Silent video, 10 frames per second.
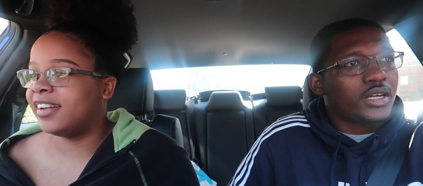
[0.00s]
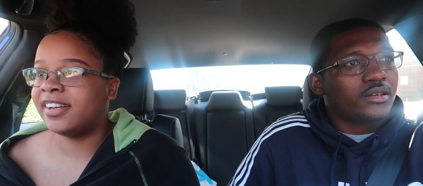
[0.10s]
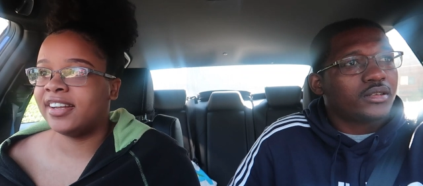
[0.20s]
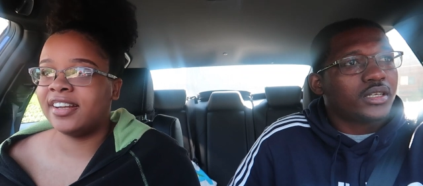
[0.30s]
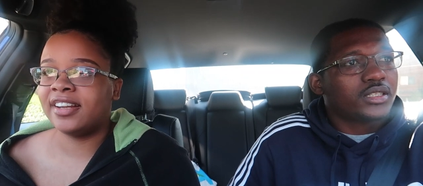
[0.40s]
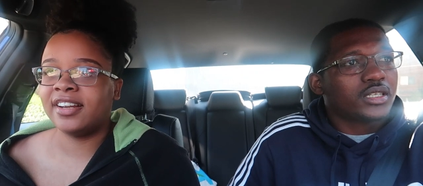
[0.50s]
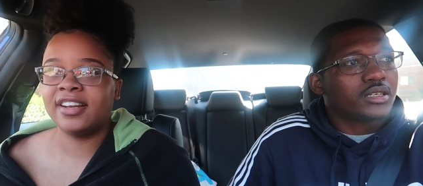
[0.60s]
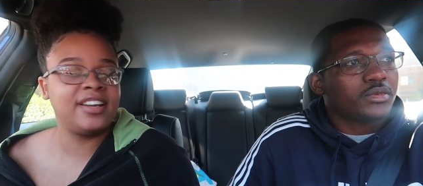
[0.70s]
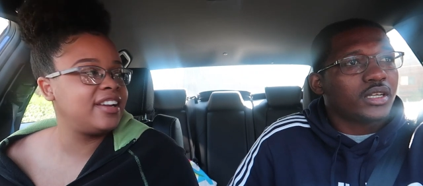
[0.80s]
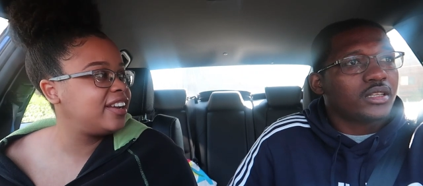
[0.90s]
Speaker 1: that on that
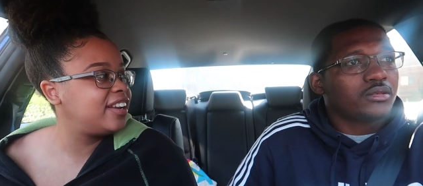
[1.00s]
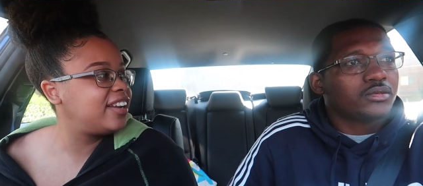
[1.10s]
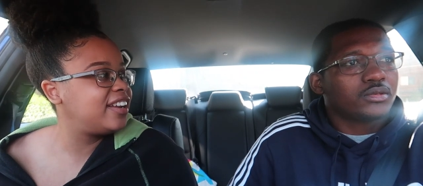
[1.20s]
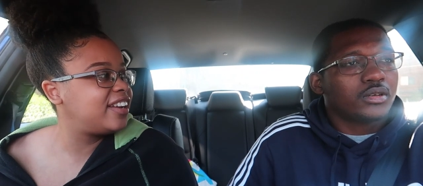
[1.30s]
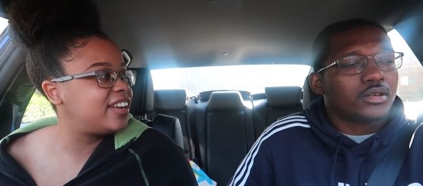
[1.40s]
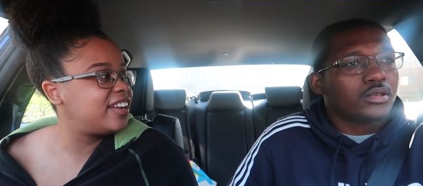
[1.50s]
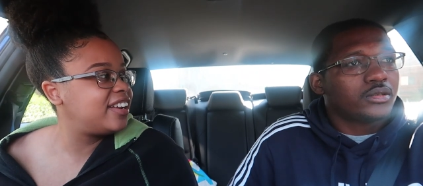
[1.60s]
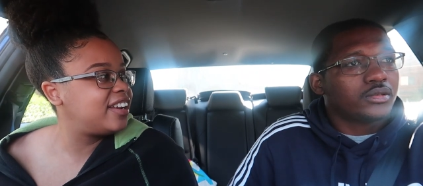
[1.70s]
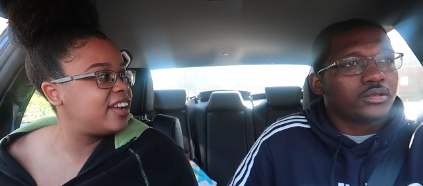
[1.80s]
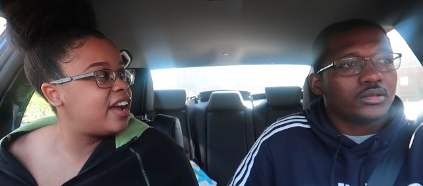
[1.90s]
chicken, but that thing was
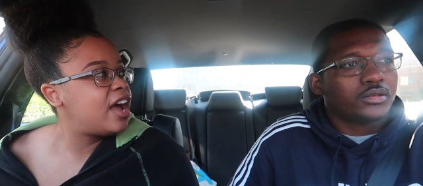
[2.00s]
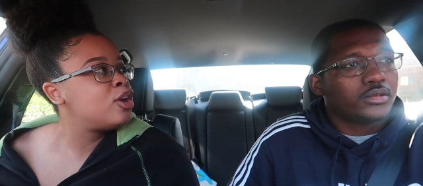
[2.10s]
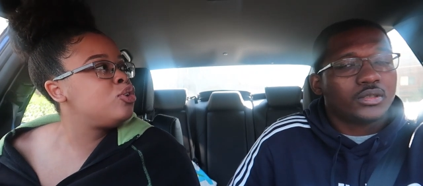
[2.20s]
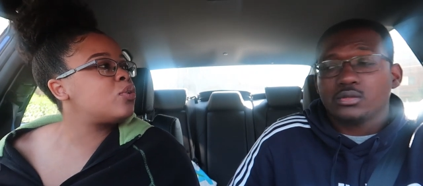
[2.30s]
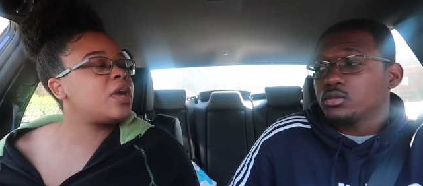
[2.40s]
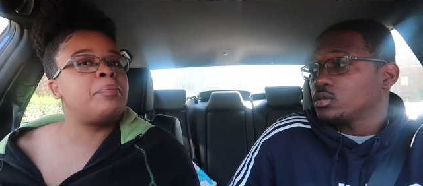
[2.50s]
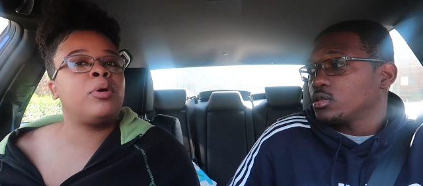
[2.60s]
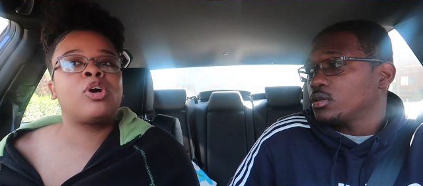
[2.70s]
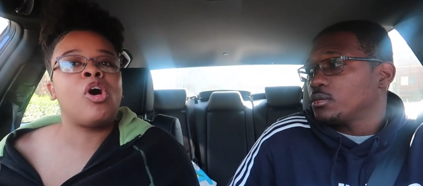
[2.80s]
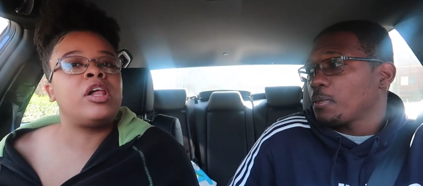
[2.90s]
good.
Speaker 2: You
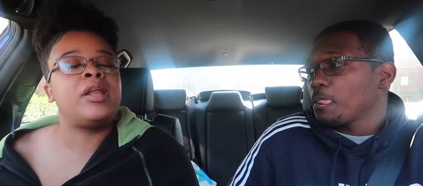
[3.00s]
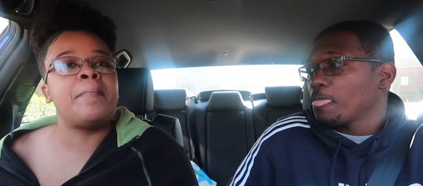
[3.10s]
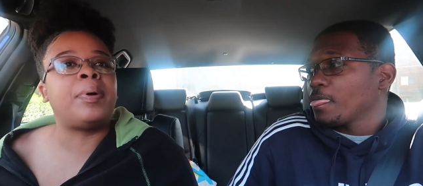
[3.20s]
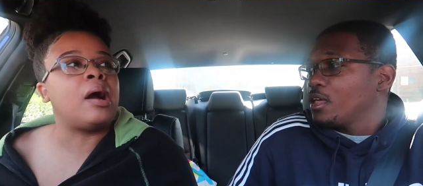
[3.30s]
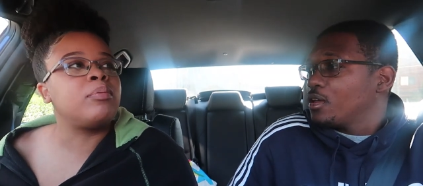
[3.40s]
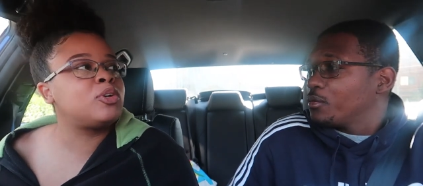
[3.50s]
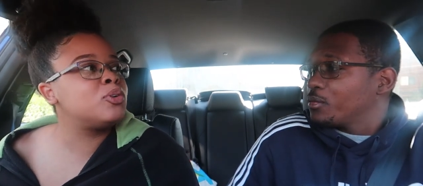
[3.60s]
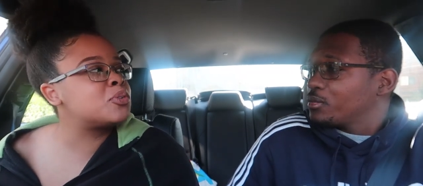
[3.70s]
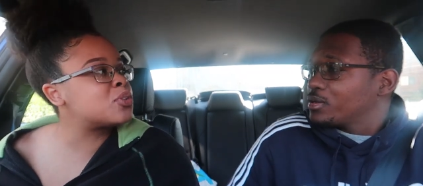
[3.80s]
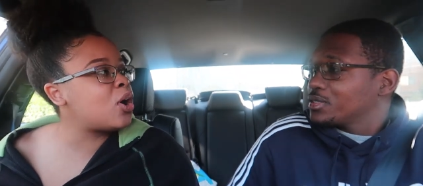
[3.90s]
keep on calling it
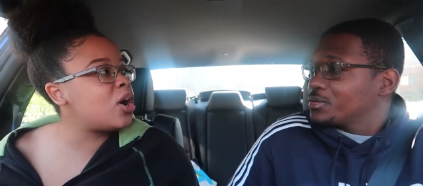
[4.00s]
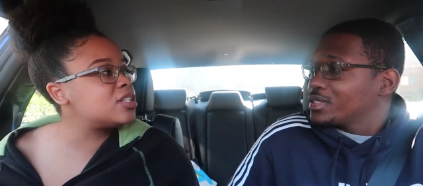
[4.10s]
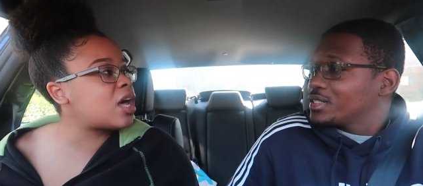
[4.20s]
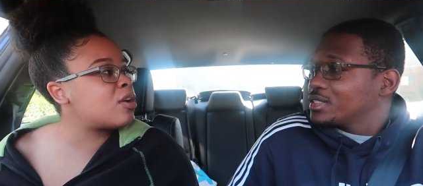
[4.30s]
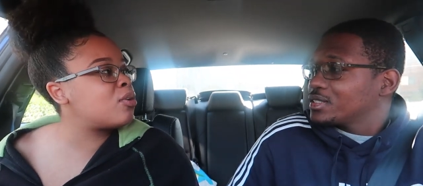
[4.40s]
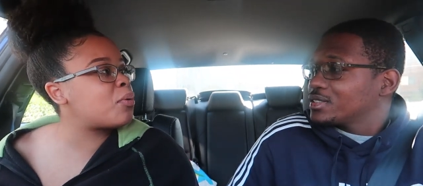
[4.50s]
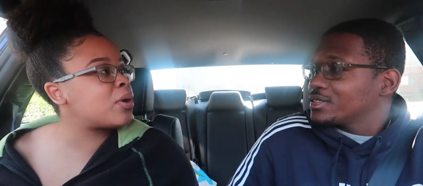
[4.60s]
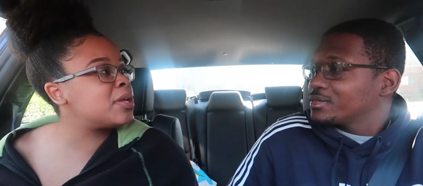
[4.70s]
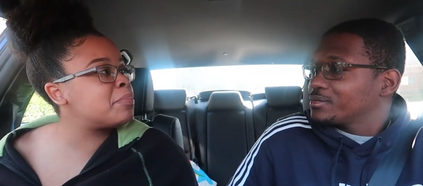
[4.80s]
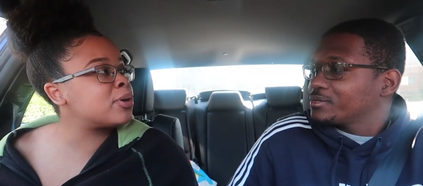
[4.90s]
barbecue what sauce. I don't know
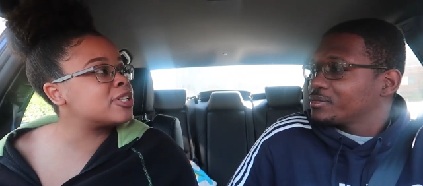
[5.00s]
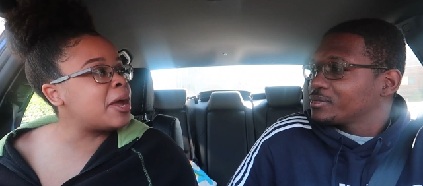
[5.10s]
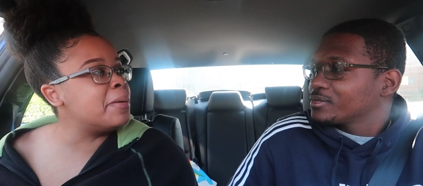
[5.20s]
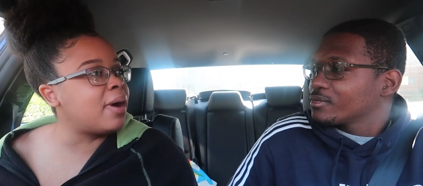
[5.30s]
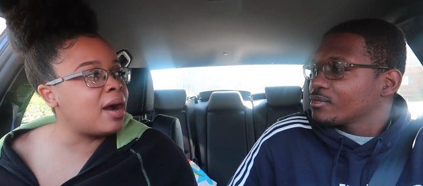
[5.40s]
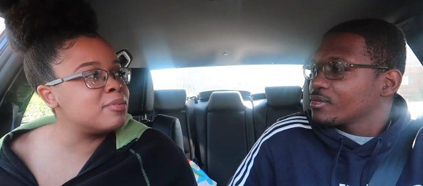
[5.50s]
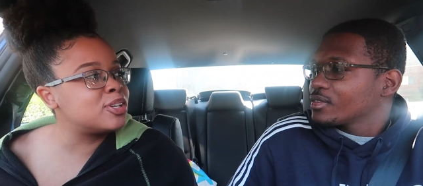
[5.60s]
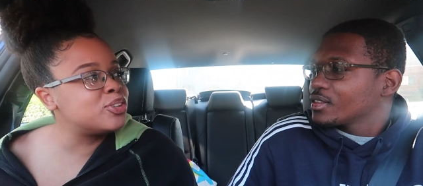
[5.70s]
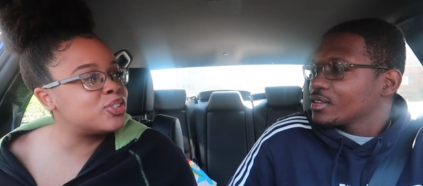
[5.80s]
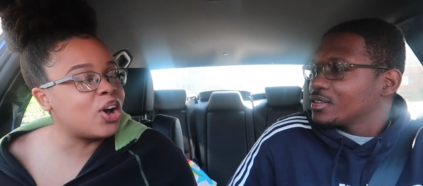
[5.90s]
why you keep on saying
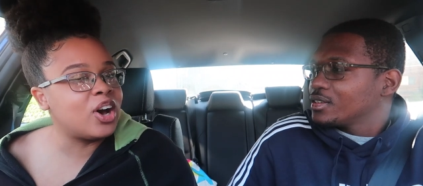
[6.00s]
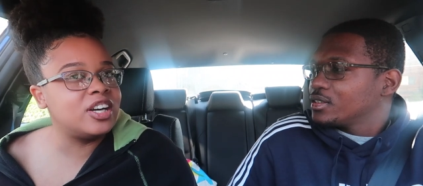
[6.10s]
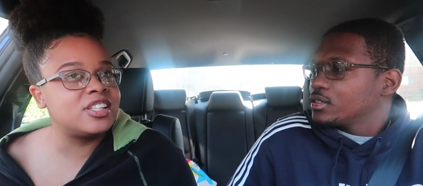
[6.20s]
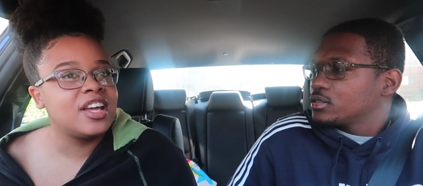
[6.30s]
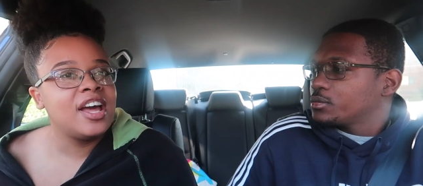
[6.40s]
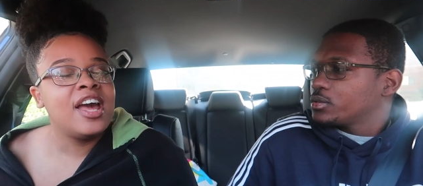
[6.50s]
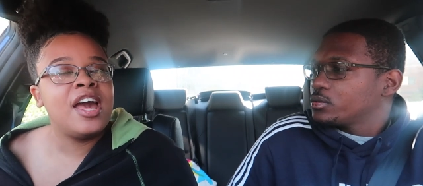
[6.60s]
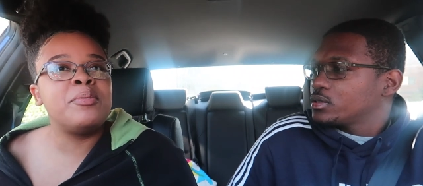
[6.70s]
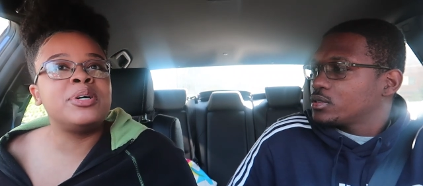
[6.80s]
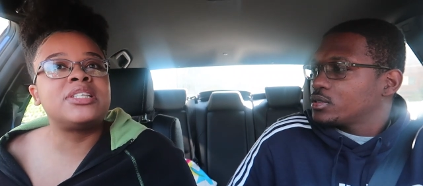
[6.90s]
barbecue sauce.
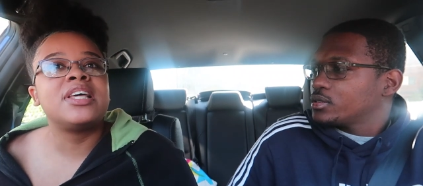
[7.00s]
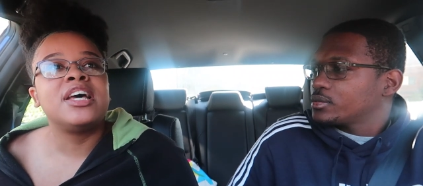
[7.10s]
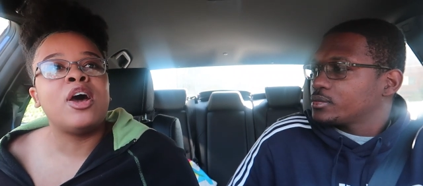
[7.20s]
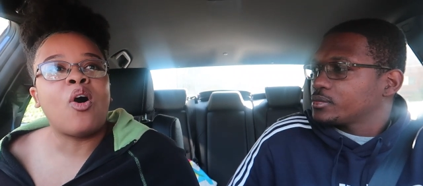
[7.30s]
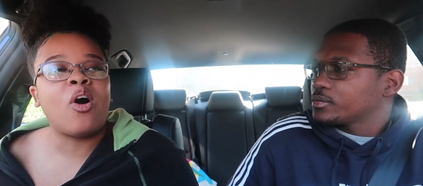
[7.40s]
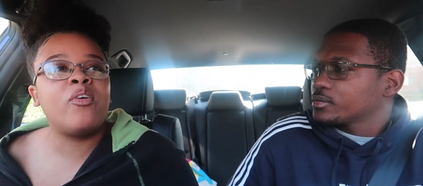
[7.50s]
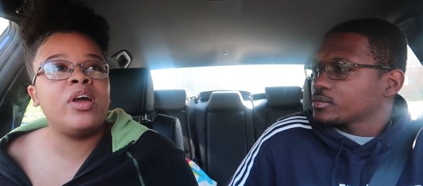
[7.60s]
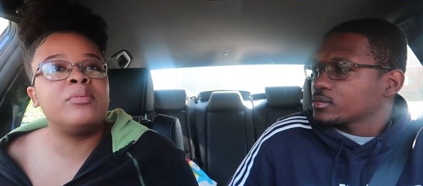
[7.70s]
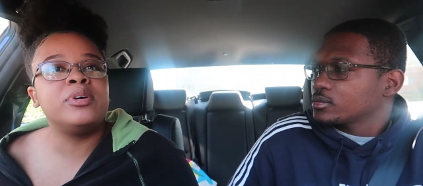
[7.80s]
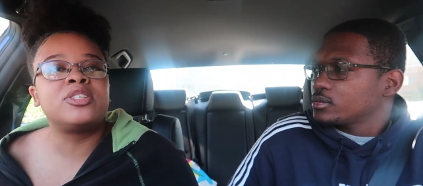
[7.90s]
It was
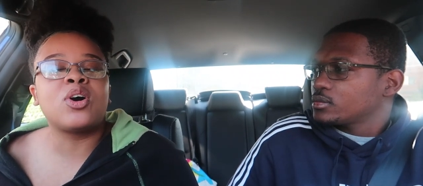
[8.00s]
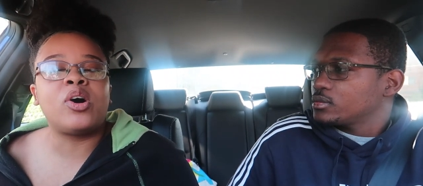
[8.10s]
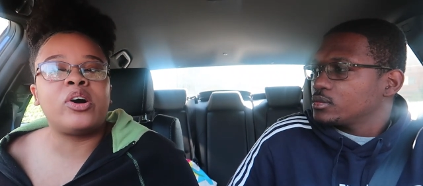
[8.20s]
or it was